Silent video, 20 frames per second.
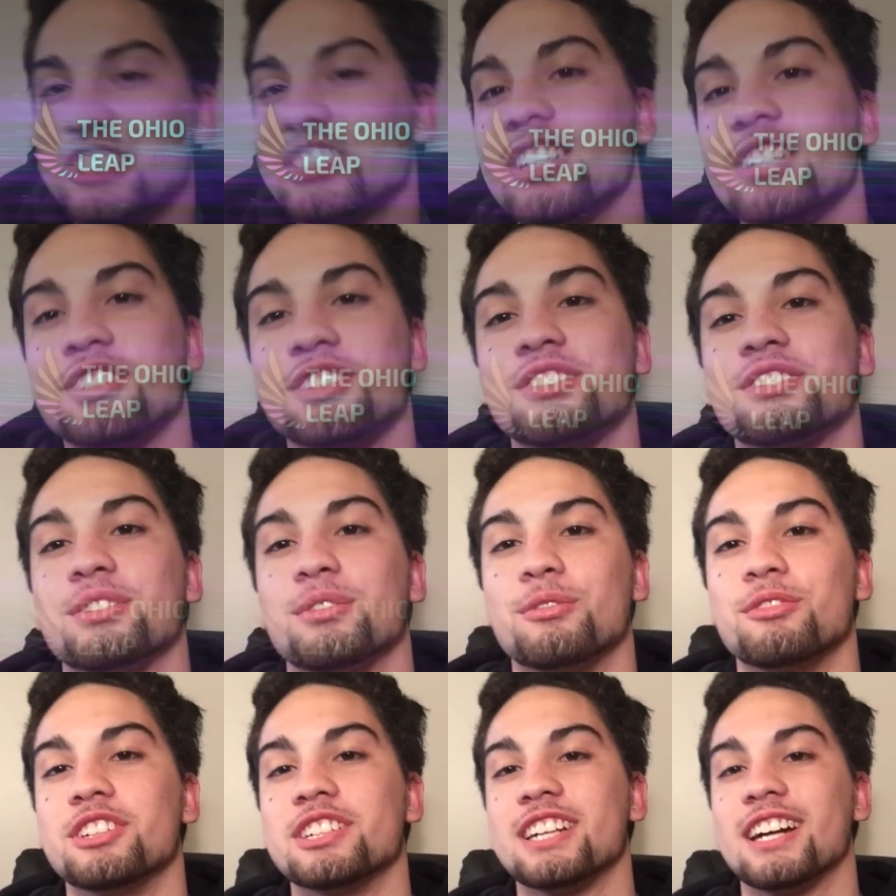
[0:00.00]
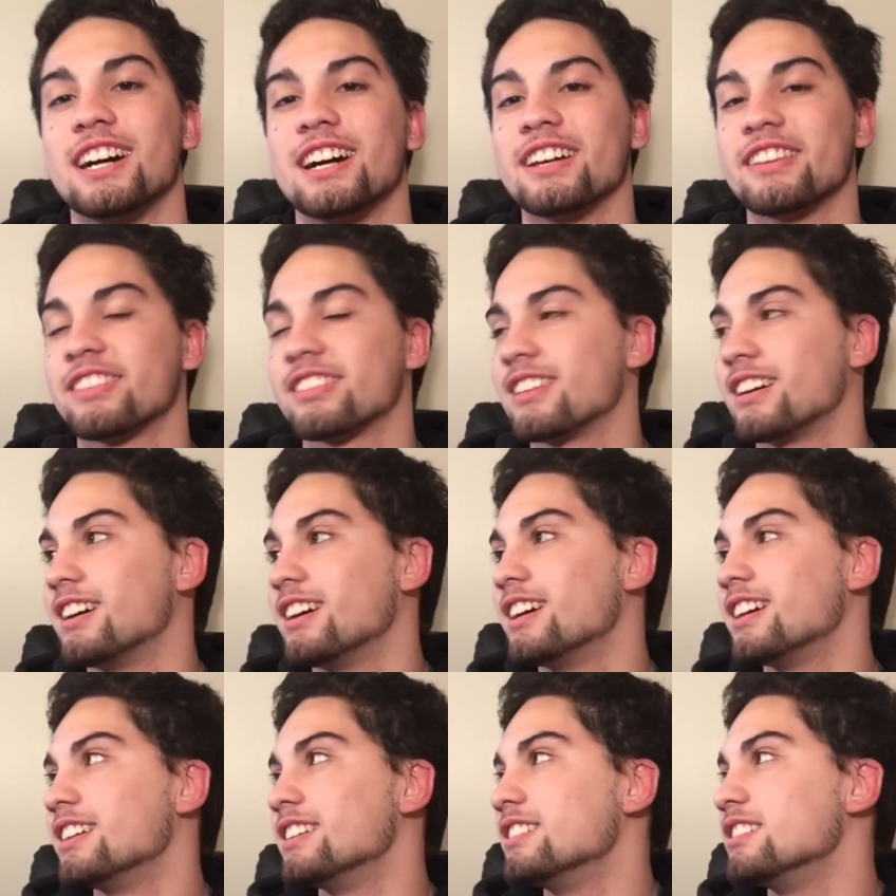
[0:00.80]
Just when I
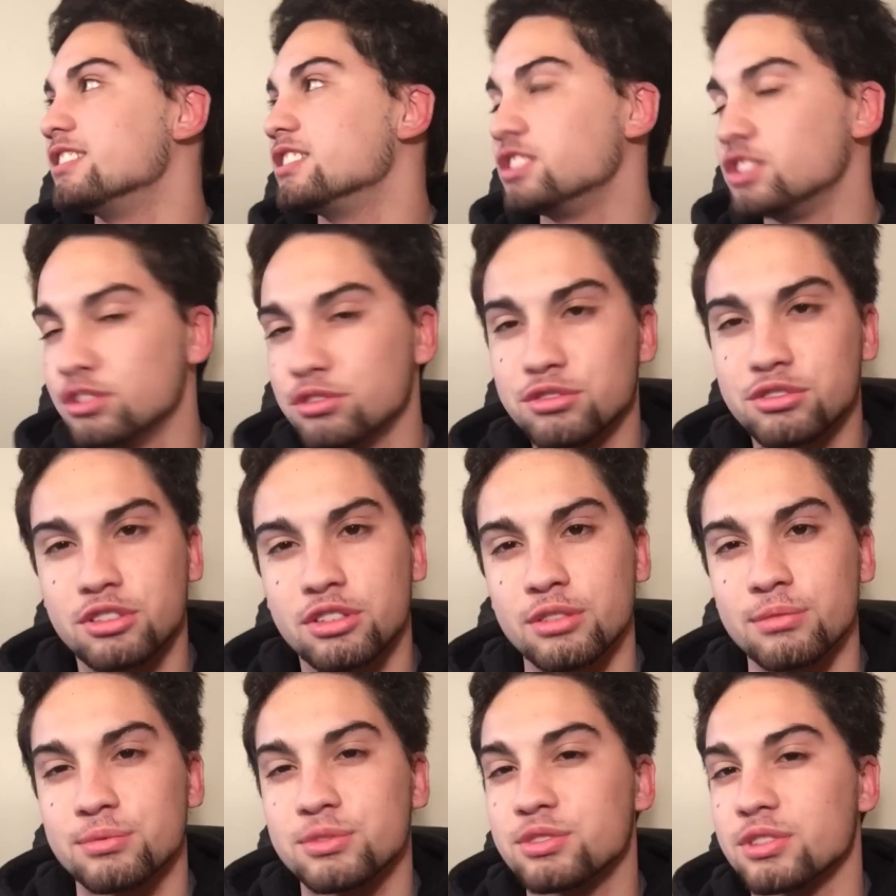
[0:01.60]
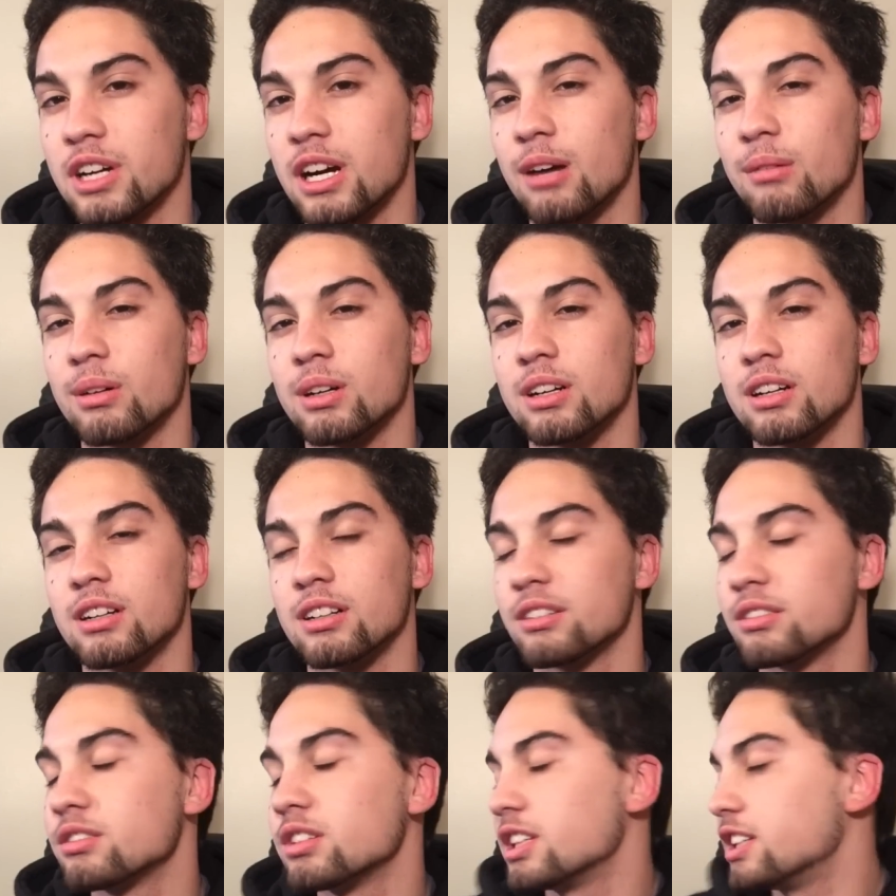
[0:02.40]
thought YouTube
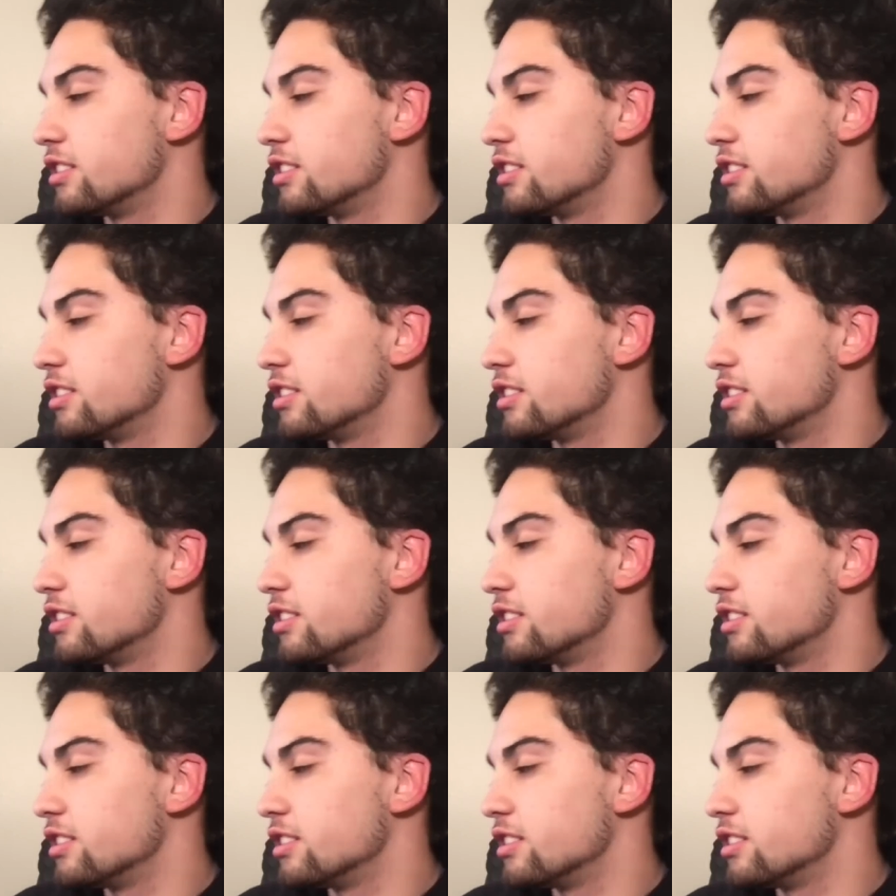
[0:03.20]
drama